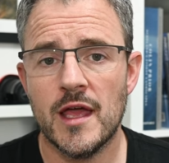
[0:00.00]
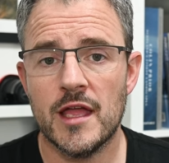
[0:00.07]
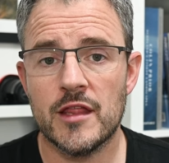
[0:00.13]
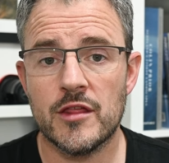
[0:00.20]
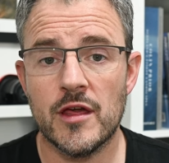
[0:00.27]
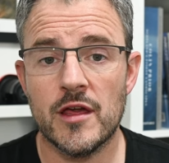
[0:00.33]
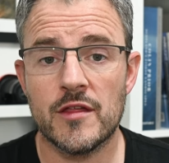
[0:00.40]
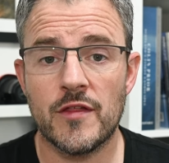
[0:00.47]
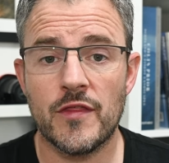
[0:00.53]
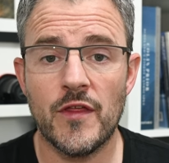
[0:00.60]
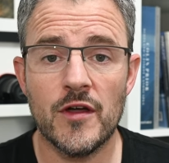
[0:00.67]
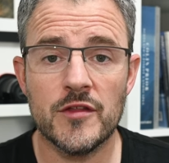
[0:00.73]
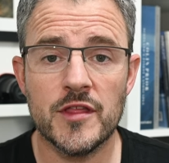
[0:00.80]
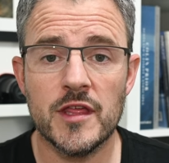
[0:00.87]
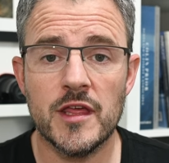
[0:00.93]
into his
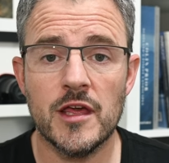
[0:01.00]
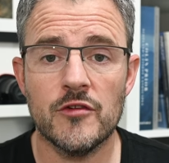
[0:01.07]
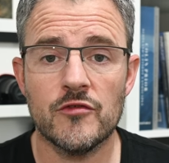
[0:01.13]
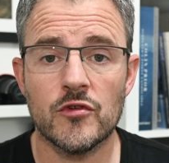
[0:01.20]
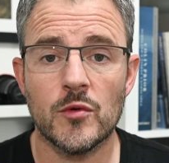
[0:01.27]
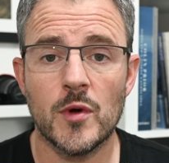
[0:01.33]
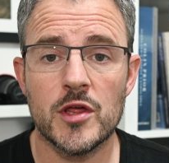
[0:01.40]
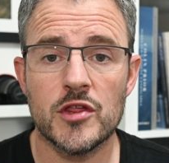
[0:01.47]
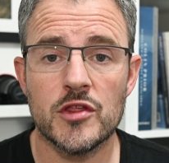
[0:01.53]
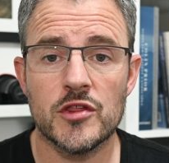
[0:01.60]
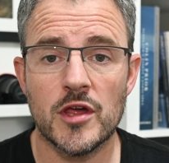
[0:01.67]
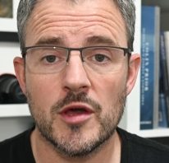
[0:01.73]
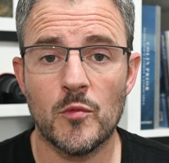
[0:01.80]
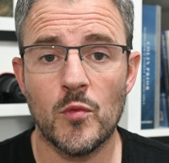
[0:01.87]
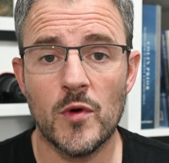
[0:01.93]
30-year
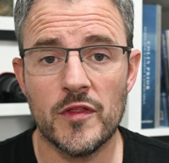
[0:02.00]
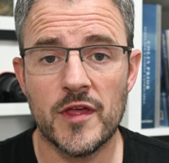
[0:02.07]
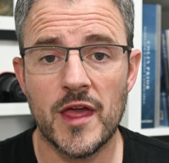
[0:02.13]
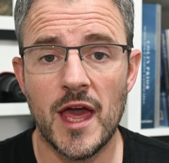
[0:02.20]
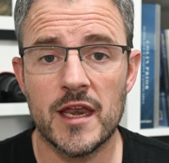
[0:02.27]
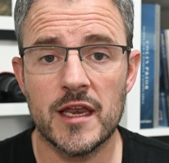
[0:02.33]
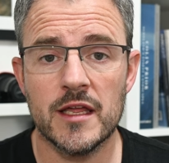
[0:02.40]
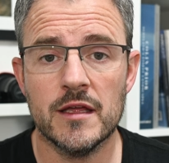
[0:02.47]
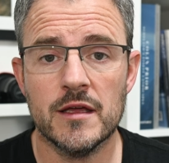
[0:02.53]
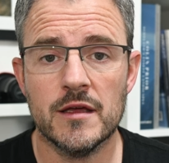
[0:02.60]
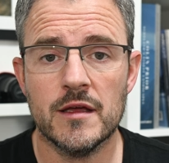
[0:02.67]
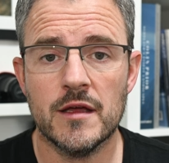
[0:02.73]
relationship with Kerry.